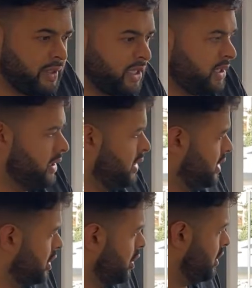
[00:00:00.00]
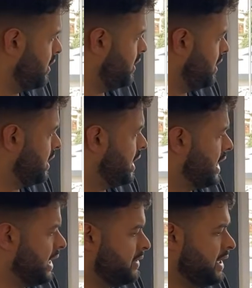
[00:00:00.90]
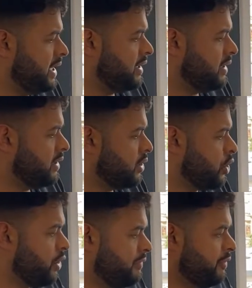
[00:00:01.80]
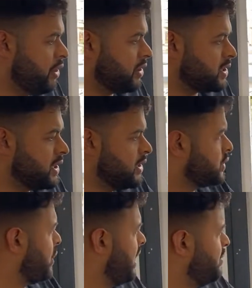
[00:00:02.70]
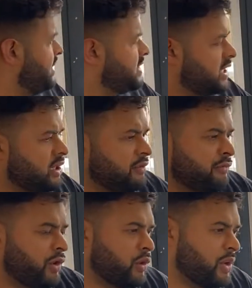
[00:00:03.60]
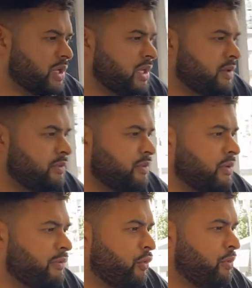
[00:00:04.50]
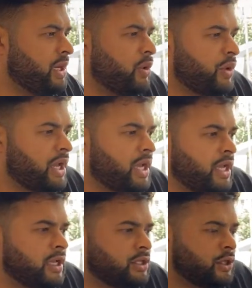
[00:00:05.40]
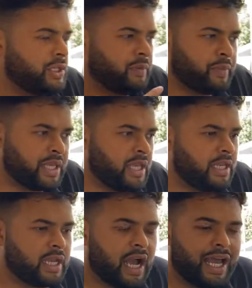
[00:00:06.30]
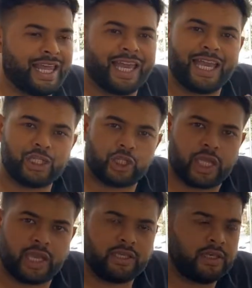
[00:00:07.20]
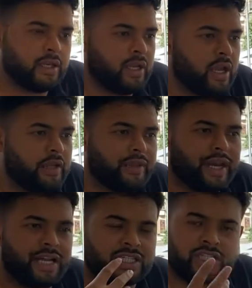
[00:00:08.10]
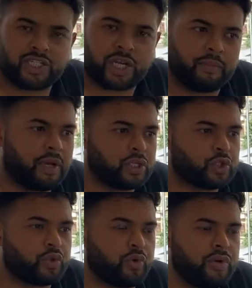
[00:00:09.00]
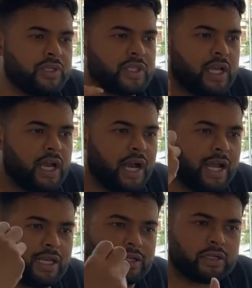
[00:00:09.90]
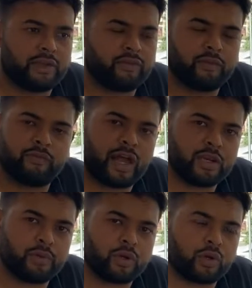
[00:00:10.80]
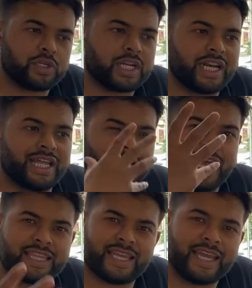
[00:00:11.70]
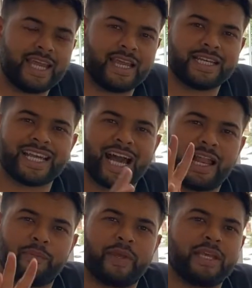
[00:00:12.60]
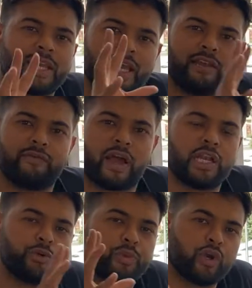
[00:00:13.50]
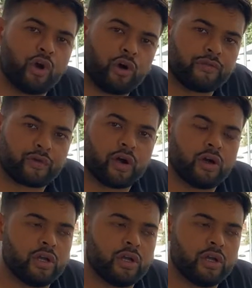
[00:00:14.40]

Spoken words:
in, learn, and then convert. So I basically follow a formula where, in the beginning, I'll educate, and then I'll share my stories, I'll give them valuable content, and then at the end, I'll make a valuable offer,